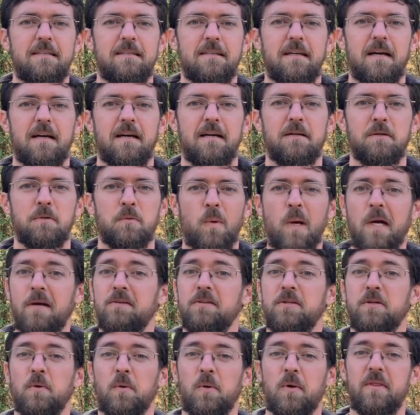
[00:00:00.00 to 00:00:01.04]
where
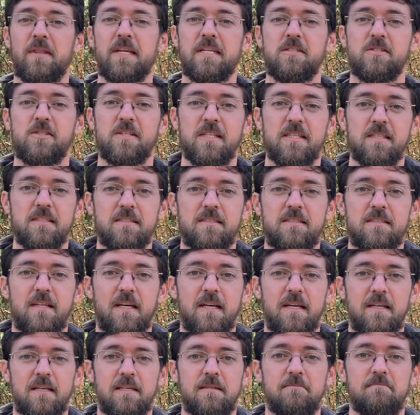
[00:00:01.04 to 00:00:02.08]
in the Northeast she is.
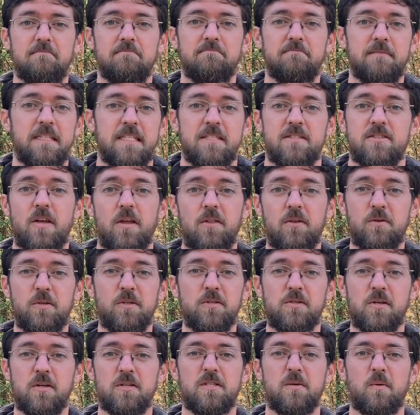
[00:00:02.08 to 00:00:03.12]
In southern
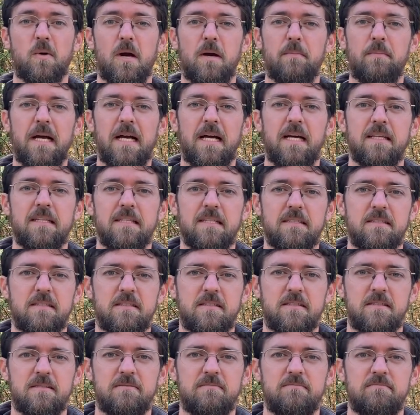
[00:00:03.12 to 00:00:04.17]
New Jersey where I'm at,
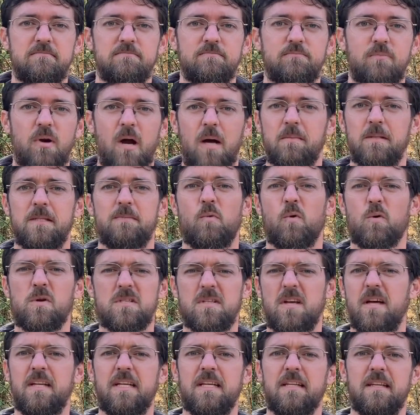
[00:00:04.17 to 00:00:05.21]
it's probably more
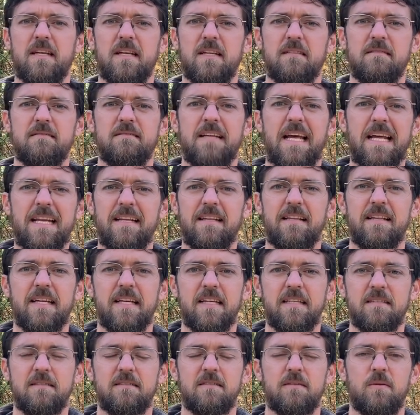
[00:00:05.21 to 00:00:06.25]
sunny than
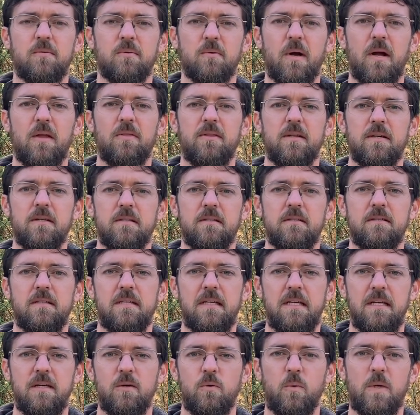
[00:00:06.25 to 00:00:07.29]
anything throughout the
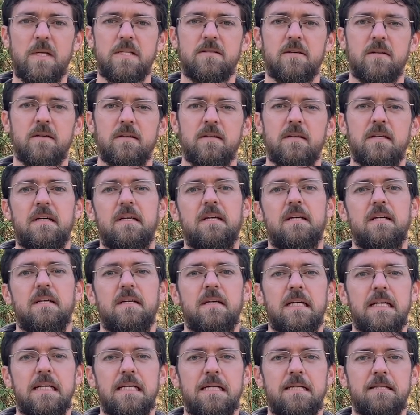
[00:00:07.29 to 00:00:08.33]
winter.
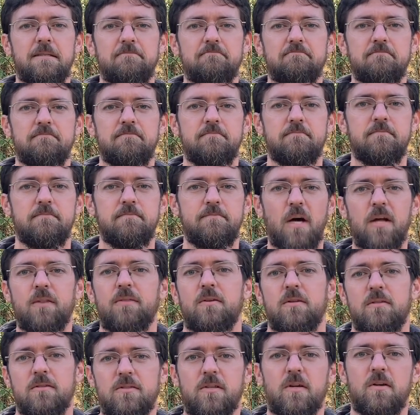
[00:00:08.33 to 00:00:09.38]
But
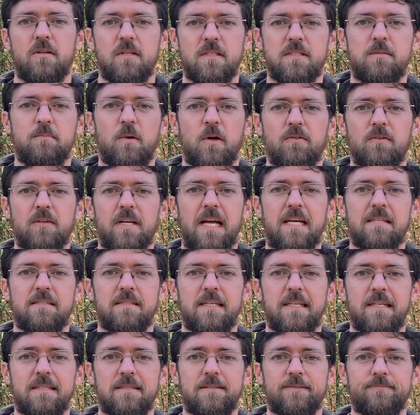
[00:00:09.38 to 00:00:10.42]
there's certainly some overcast
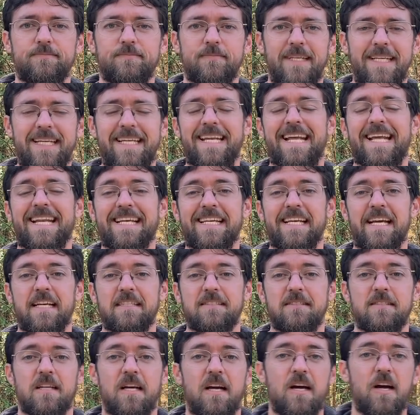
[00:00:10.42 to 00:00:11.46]
days. In any
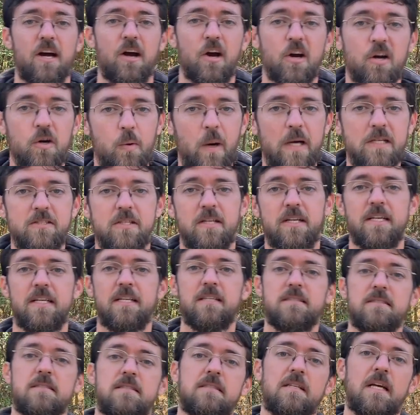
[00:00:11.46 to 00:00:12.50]
case, her question
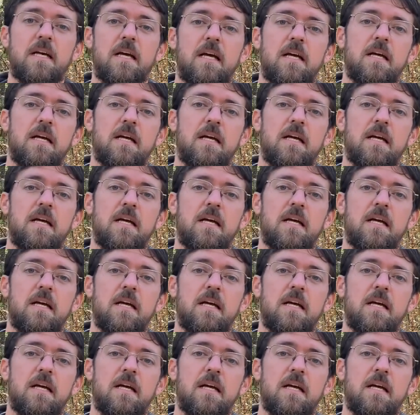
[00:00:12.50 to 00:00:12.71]
is,